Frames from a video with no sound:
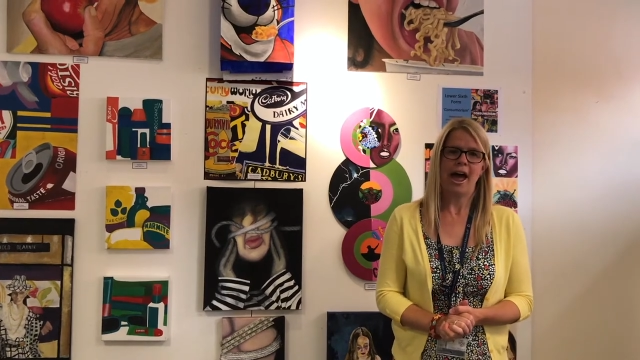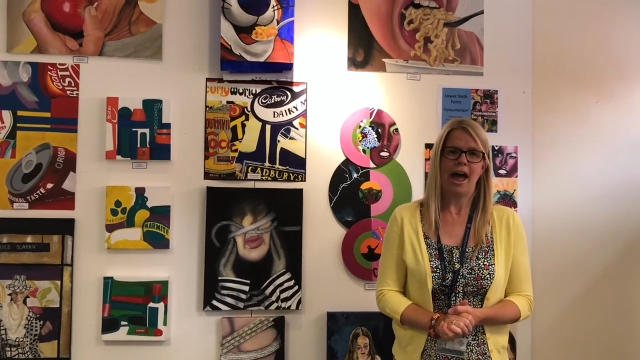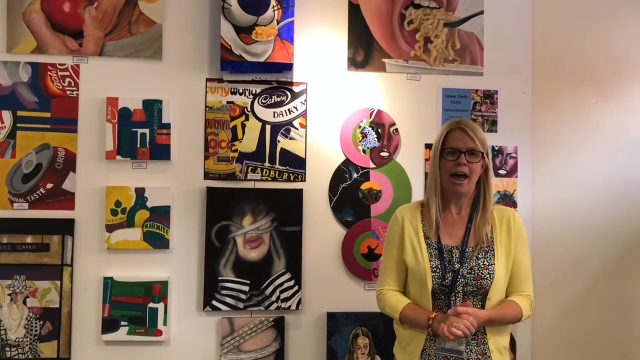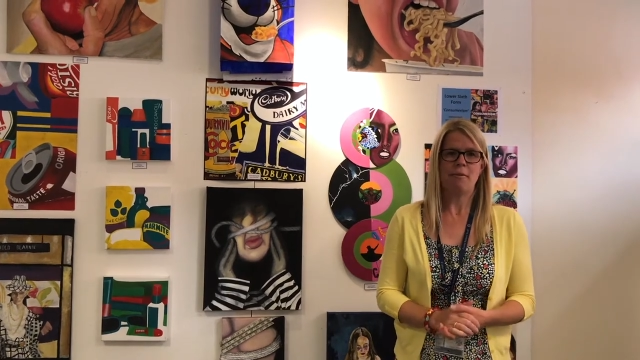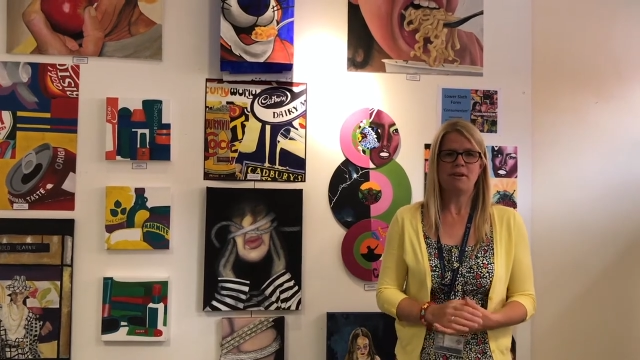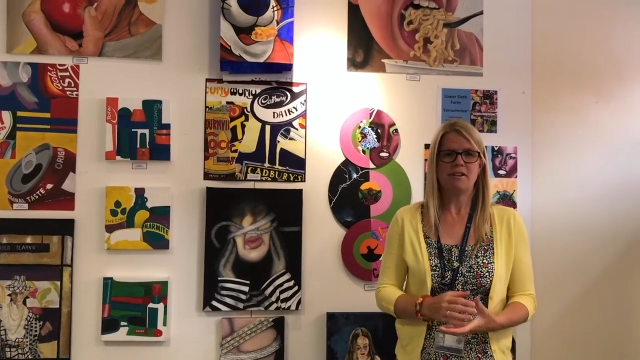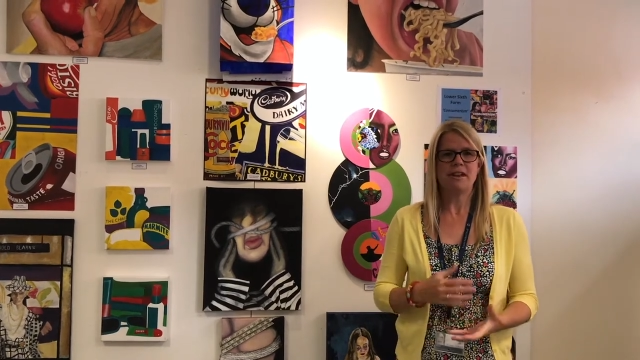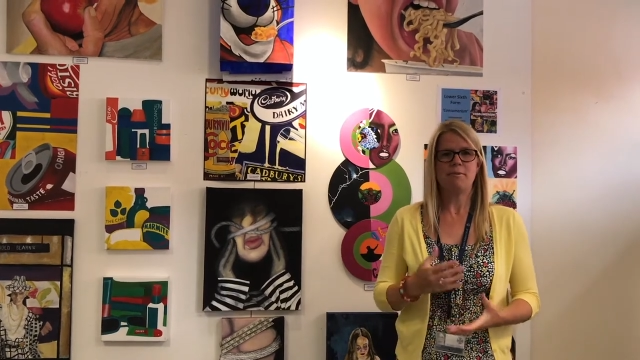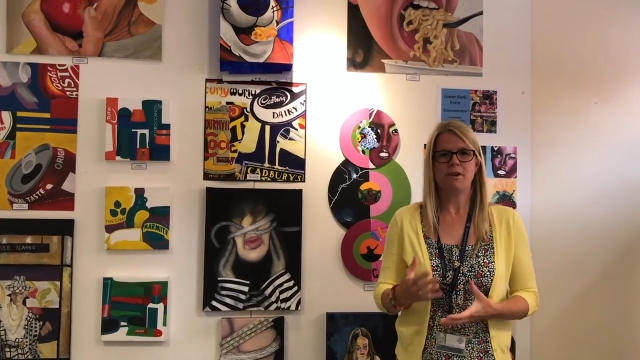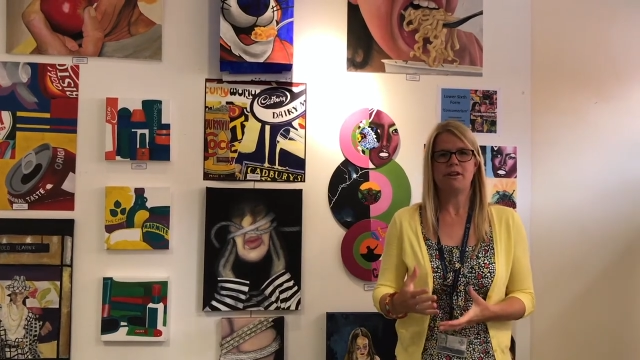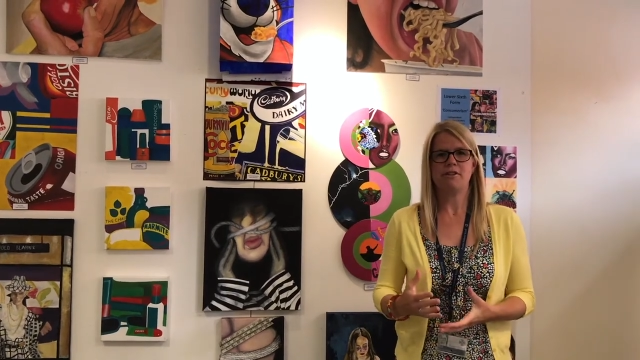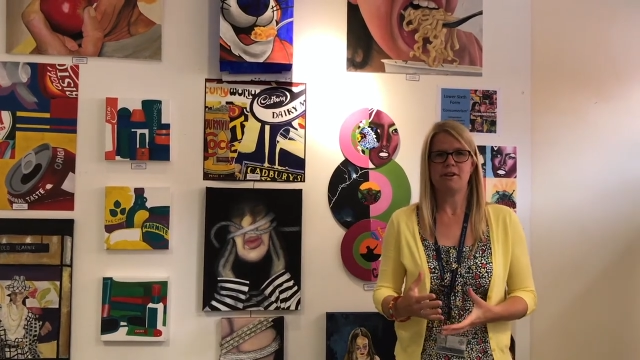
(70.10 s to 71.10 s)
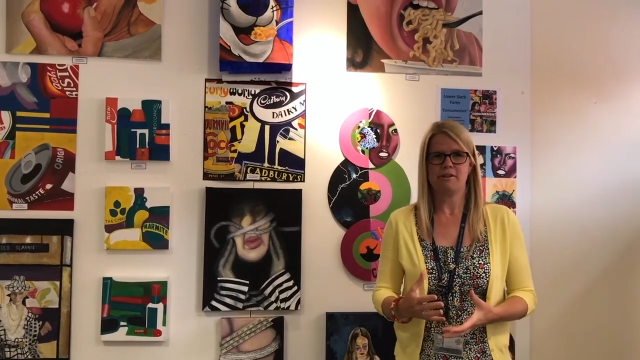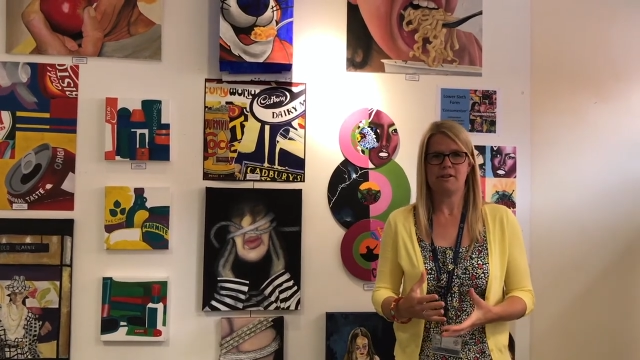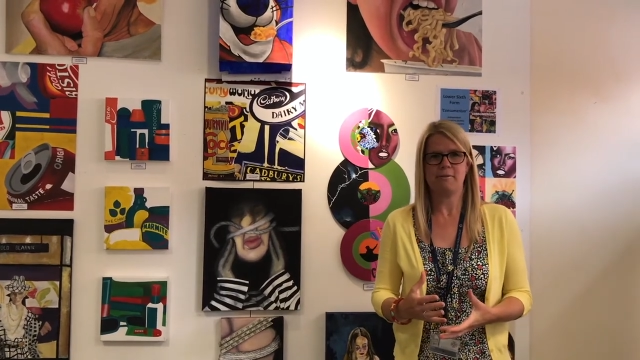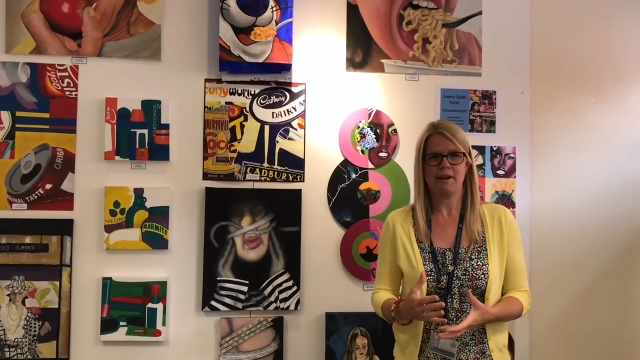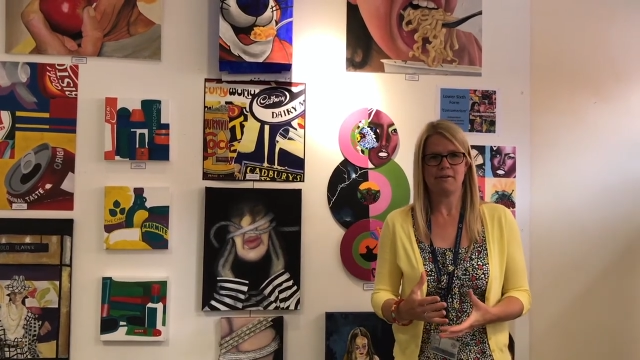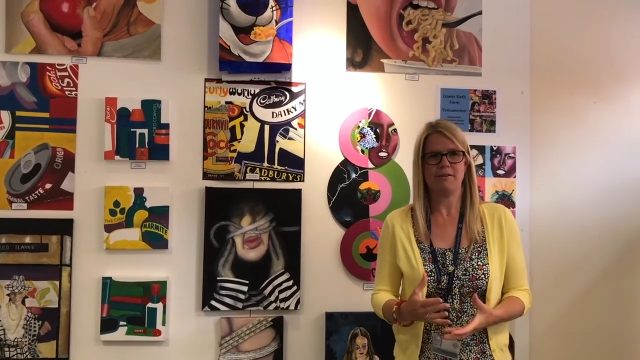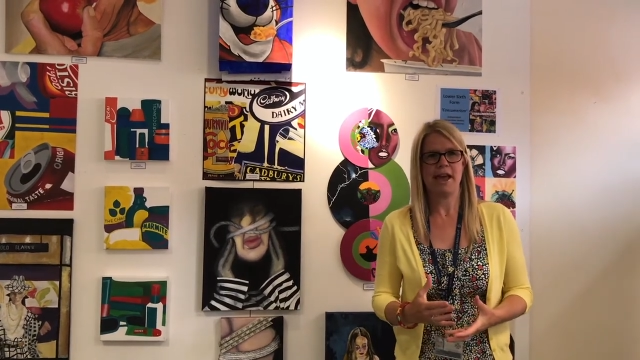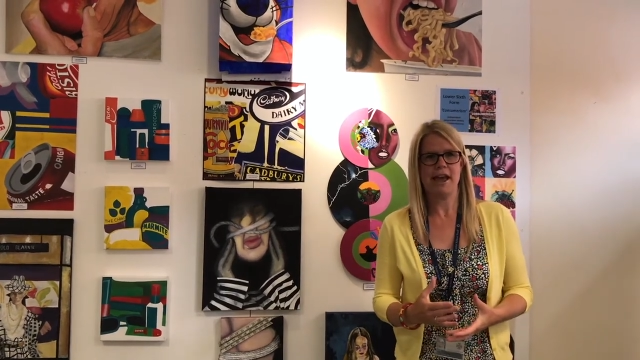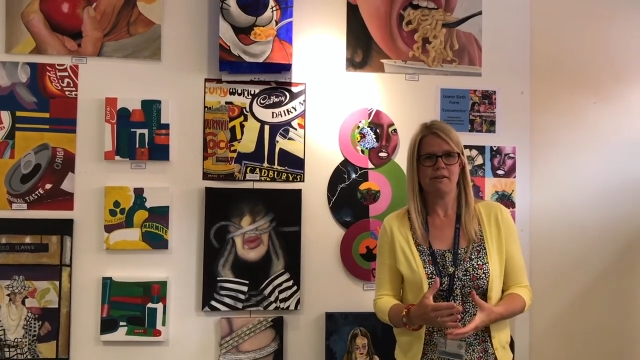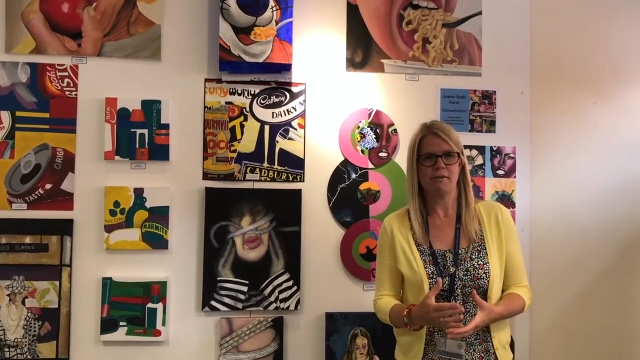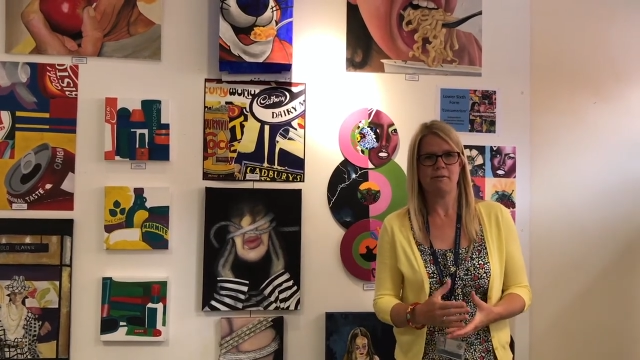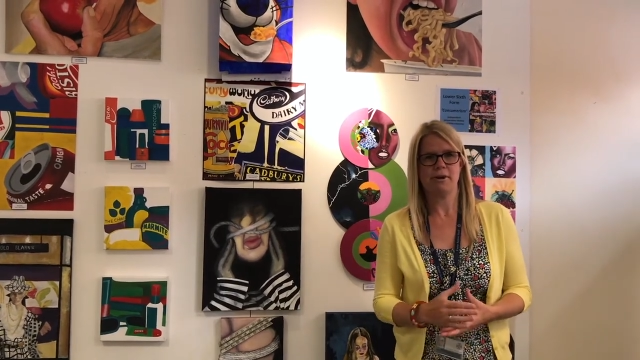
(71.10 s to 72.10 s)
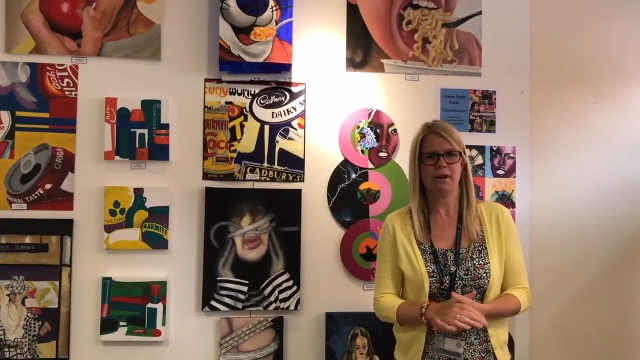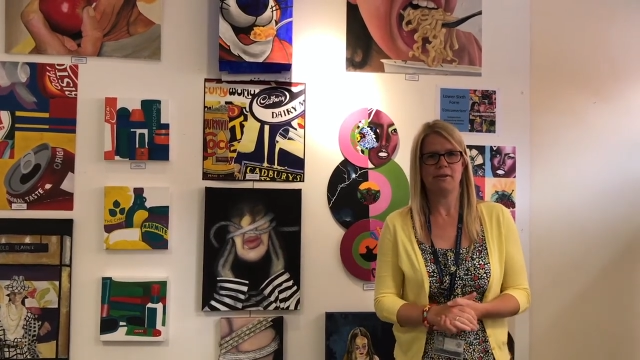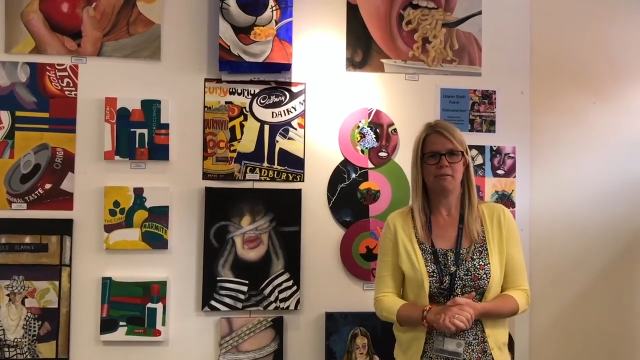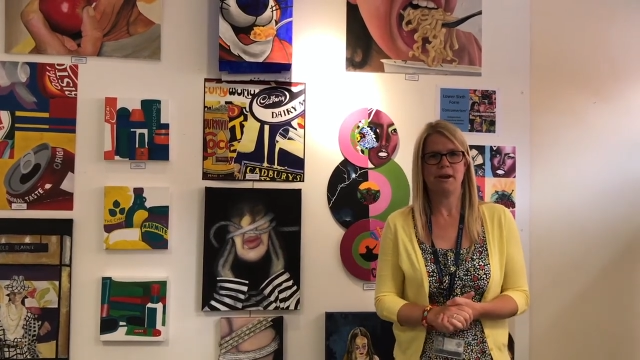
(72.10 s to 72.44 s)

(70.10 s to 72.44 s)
and we deliberately choose this specification because